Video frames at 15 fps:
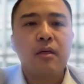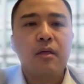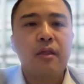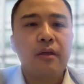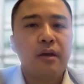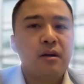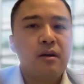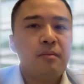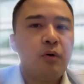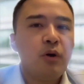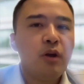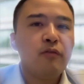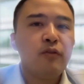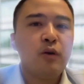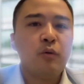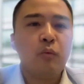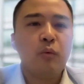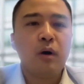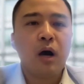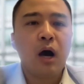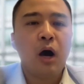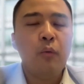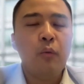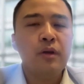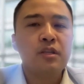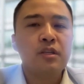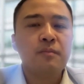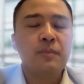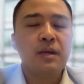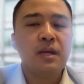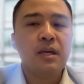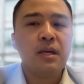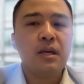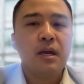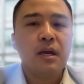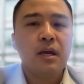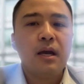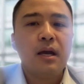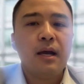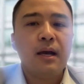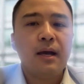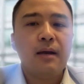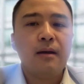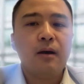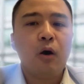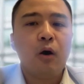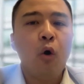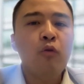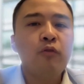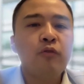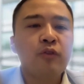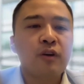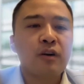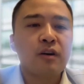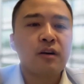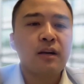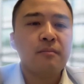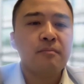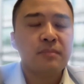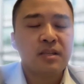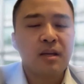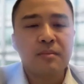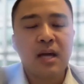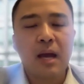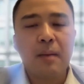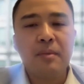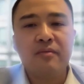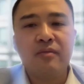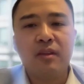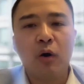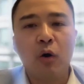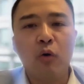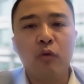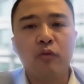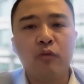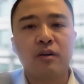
Their point of view will always be sometimes even